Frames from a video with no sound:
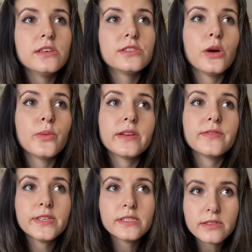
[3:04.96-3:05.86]
So when I
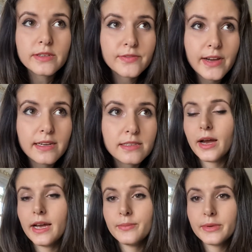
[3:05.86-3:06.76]
first learned FACS,
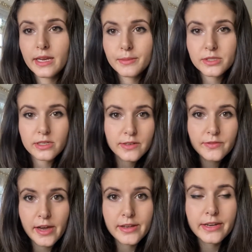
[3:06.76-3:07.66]
I became
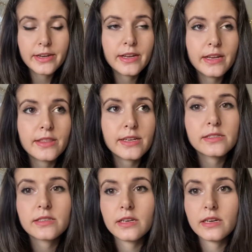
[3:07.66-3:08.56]
certified in it.
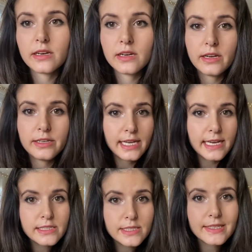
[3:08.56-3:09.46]
There's a
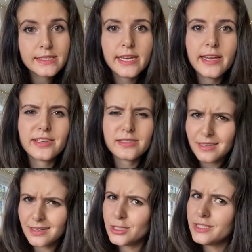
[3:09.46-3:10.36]
test you can take, it's
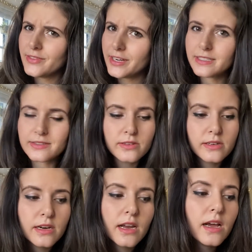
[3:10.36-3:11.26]
actually very
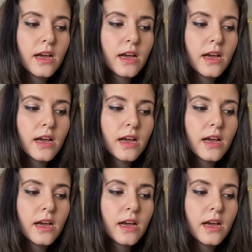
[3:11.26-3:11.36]
difficult.